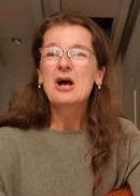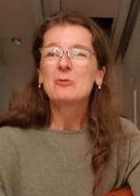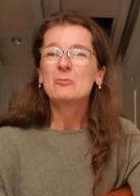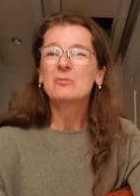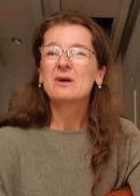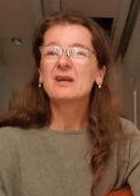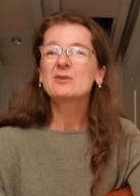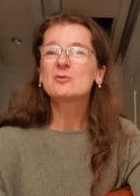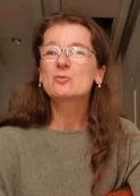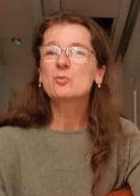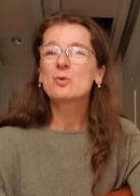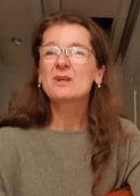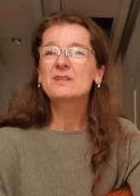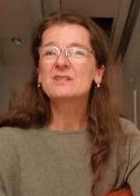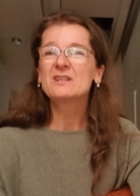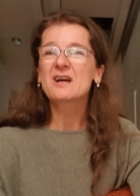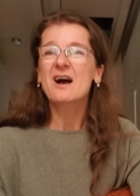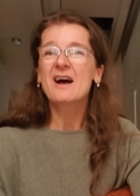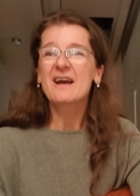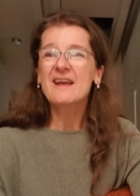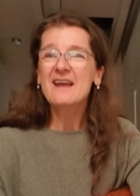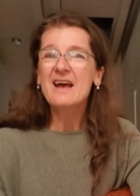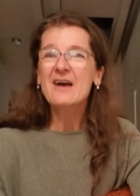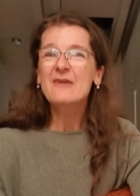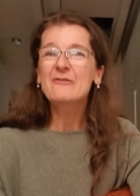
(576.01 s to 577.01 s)
But what
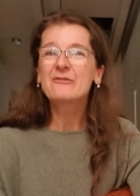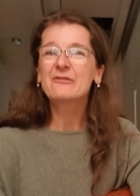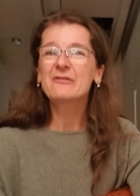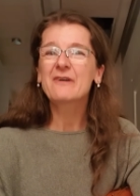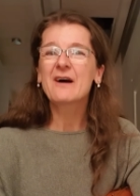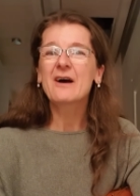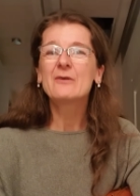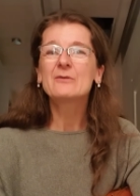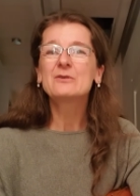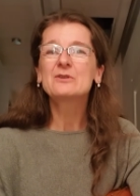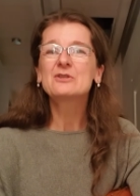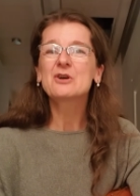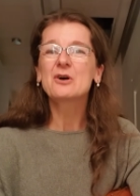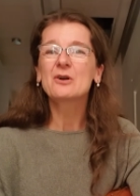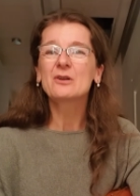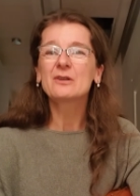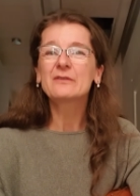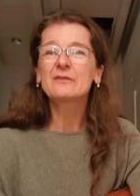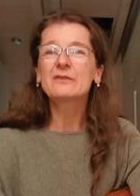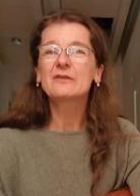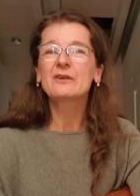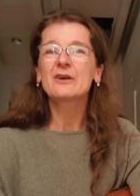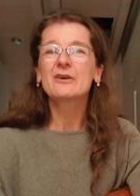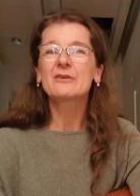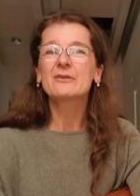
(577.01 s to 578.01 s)
I have found
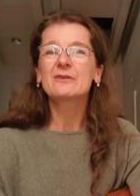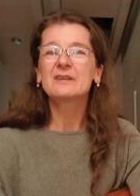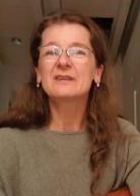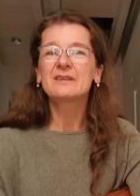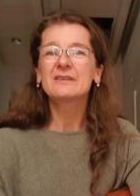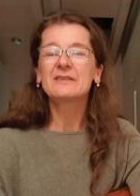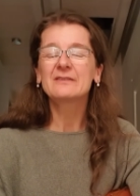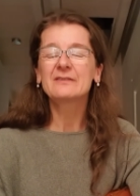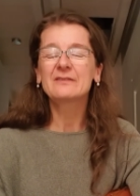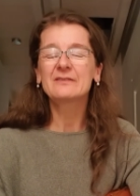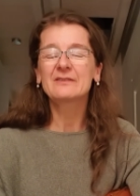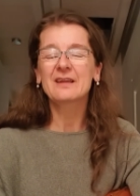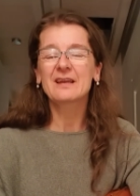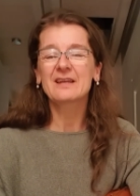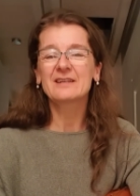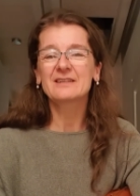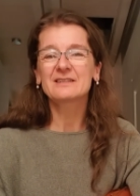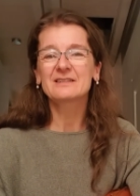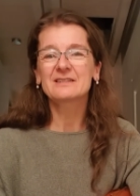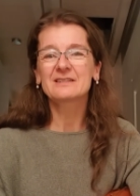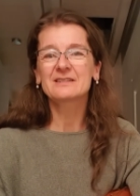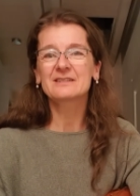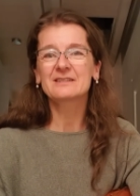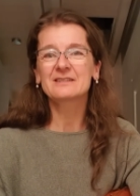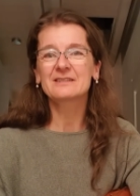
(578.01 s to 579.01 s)
also is
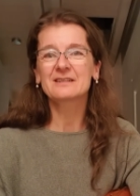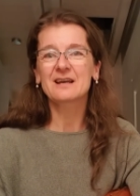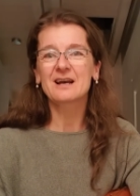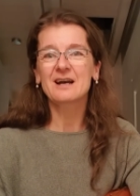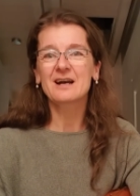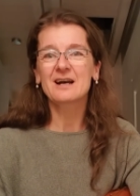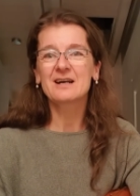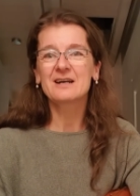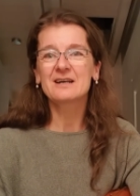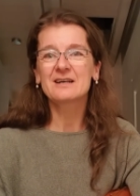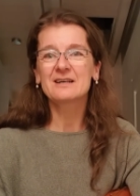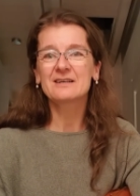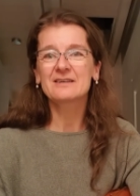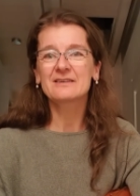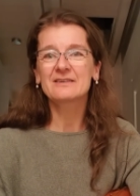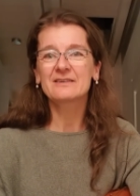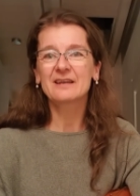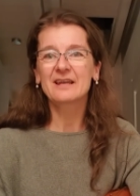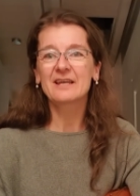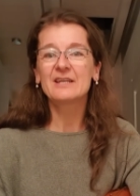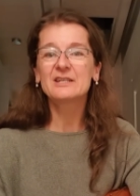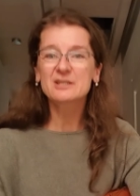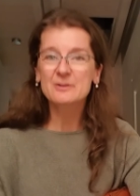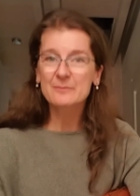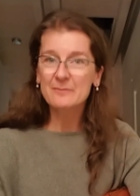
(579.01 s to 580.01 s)
that
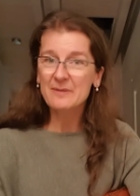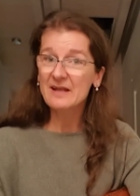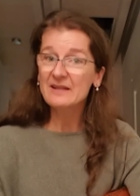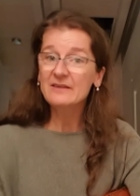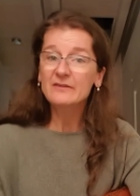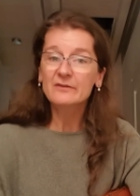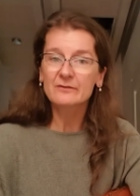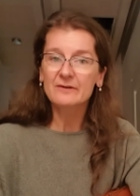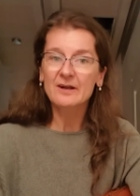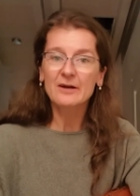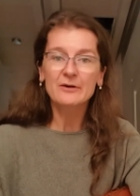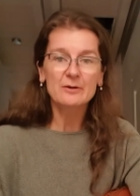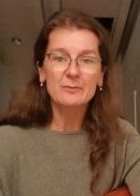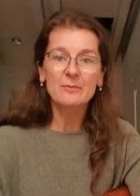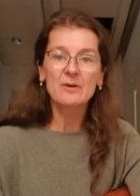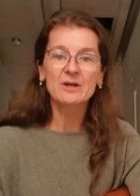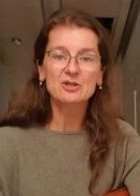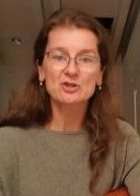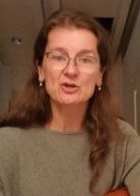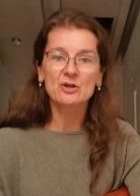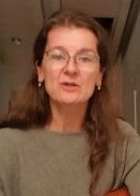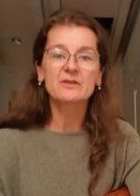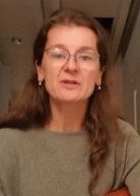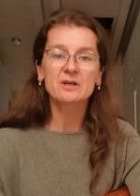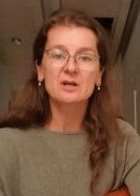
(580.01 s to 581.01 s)
it depends very
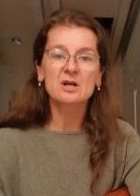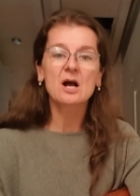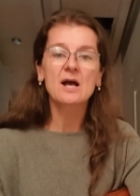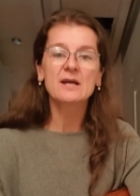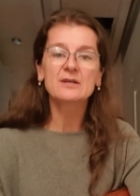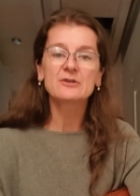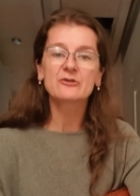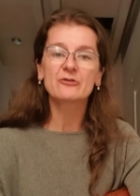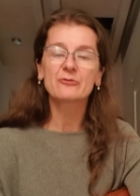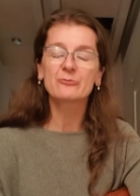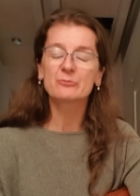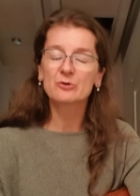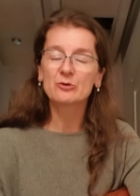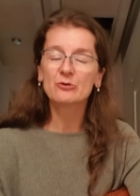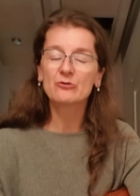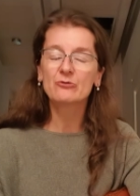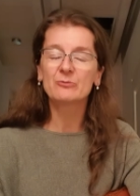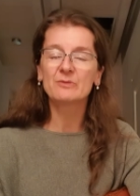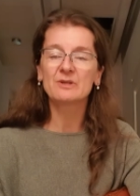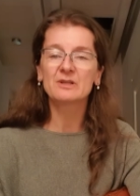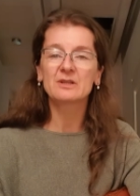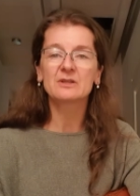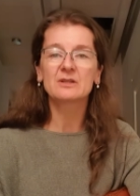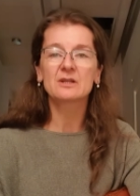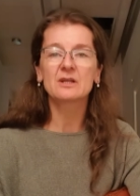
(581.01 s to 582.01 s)
much on the kind of
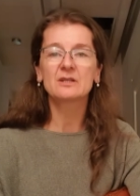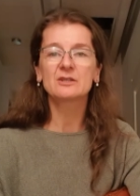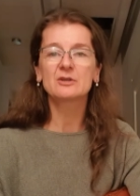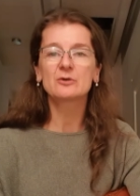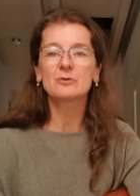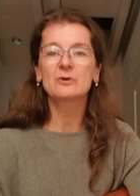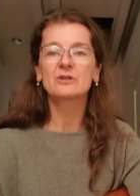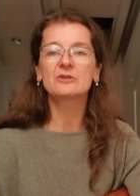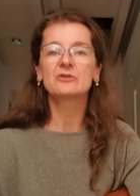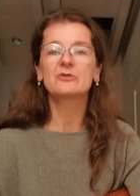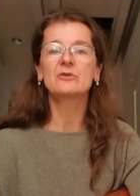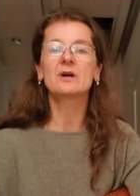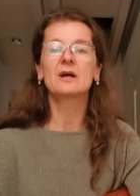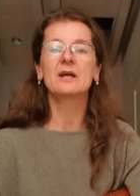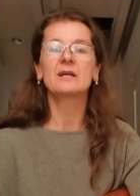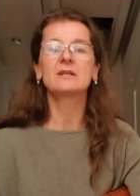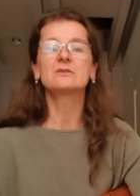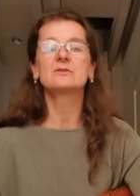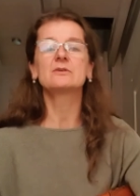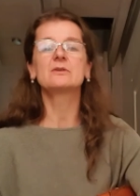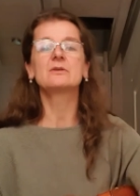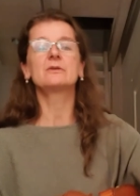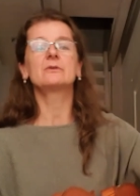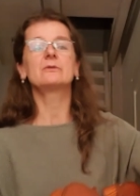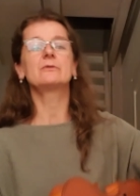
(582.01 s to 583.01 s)
movement that you are trying
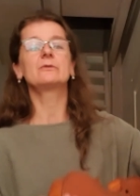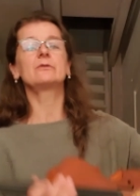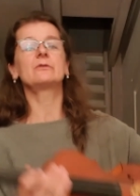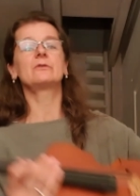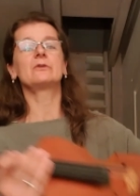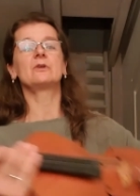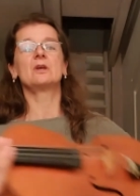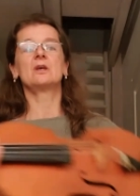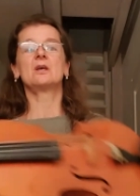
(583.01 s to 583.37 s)
to use.